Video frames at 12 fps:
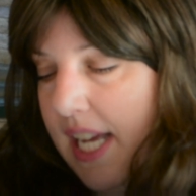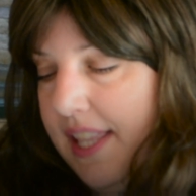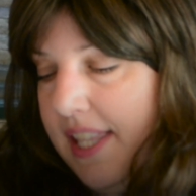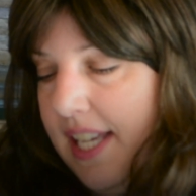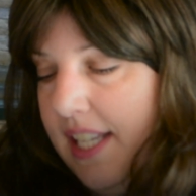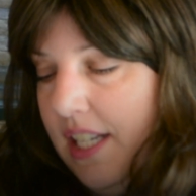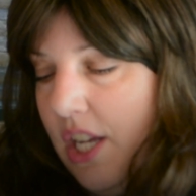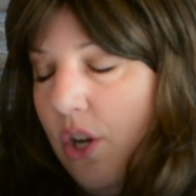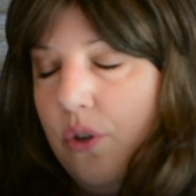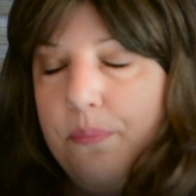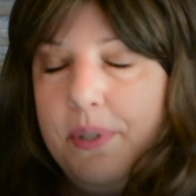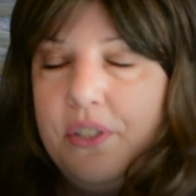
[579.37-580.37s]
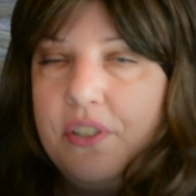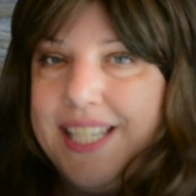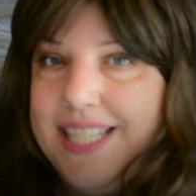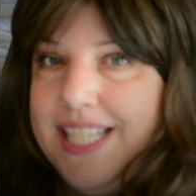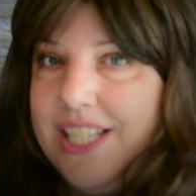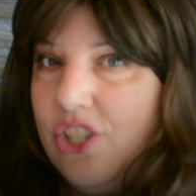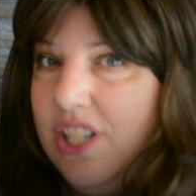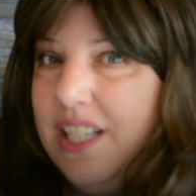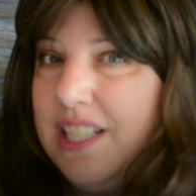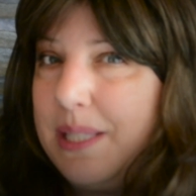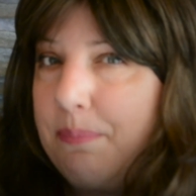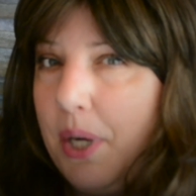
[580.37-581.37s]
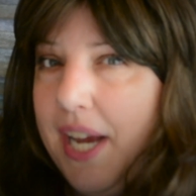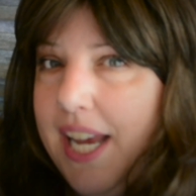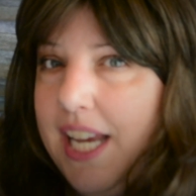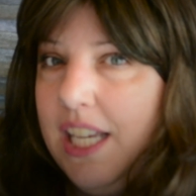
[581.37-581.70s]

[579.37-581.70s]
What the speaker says: And then oatmeal conditioning spray.